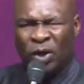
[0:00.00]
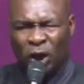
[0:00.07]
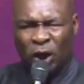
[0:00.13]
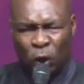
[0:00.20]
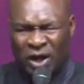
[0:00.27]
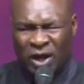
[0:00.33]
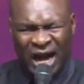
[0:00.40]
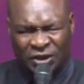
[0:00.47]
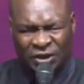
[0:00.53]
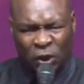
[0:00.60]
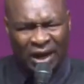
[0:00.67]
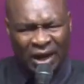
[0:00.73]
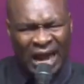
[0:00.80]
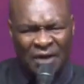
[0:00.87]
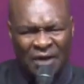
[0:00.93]
will look at
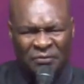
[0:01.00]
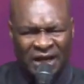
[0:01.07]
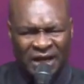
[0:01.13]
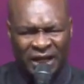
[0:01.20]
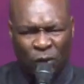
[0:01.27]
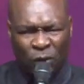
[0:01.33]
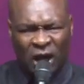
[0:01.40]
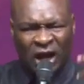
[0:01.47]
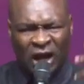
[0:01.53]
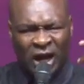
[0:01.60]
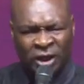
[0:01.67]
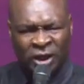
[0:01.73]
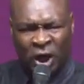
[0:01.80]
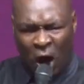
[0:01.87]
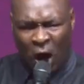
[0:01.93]
your life and they will
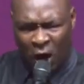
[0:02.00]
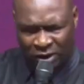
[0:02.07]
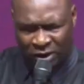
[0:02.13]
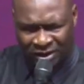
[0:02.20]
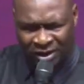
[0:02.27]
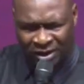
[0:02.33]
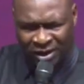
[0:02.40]
learn God.